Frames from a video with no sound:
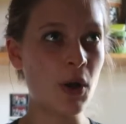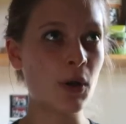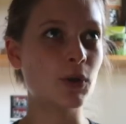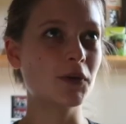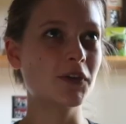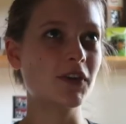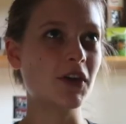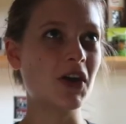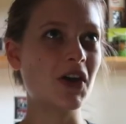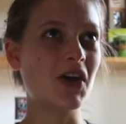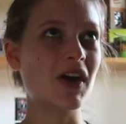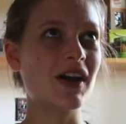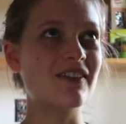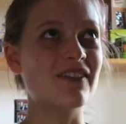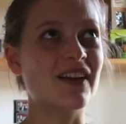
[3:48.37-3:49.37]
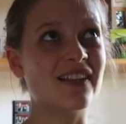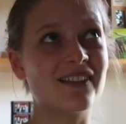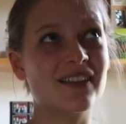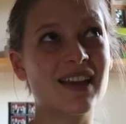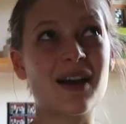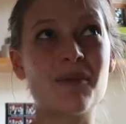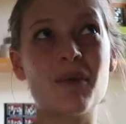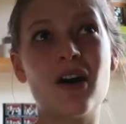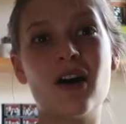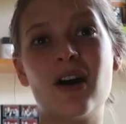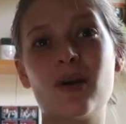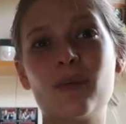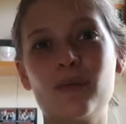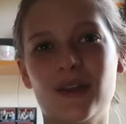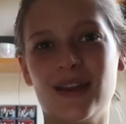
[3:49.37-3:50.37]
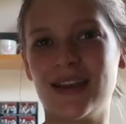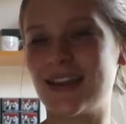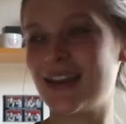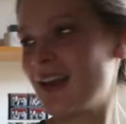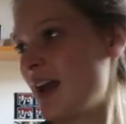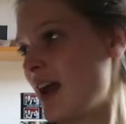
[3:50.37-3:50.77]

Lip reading: Also, events come up, like